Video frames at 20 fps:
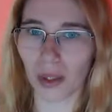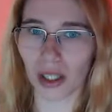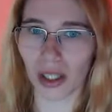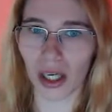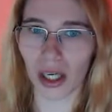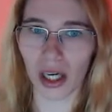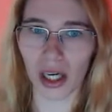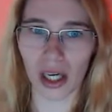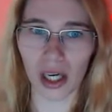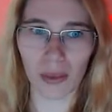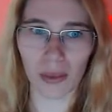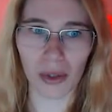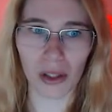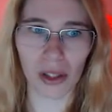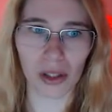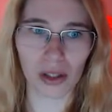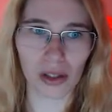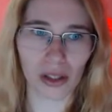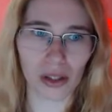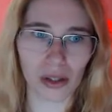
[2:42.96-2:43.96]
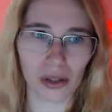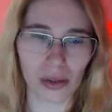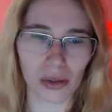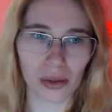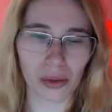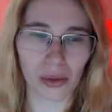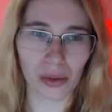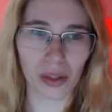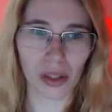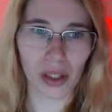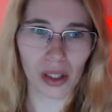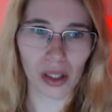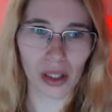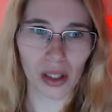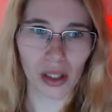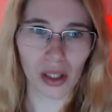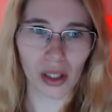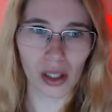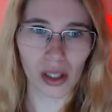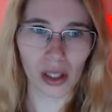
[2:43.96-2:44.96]
up a new
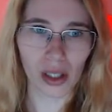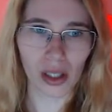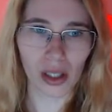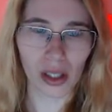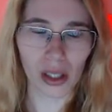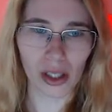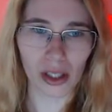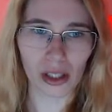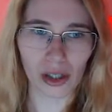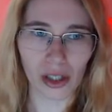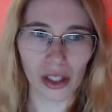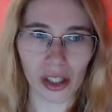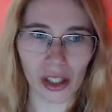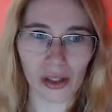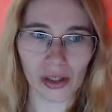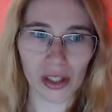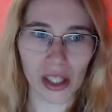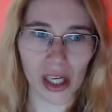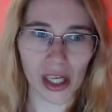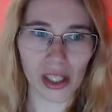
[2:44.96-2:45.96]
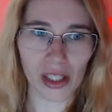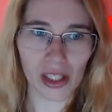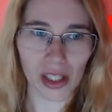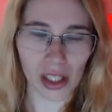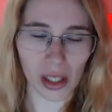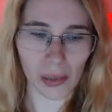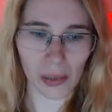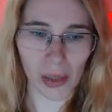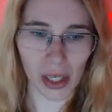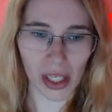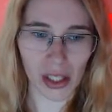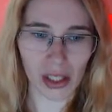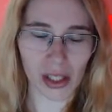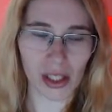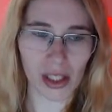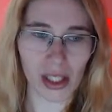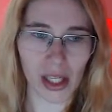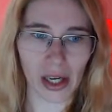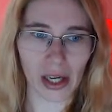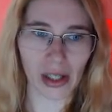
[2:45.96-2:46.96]
Arduino sketch and paste the
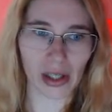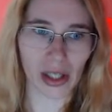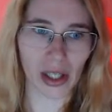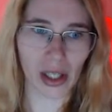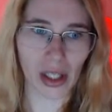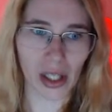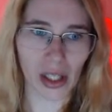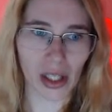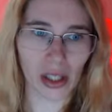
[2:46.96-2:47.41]
entire thing in.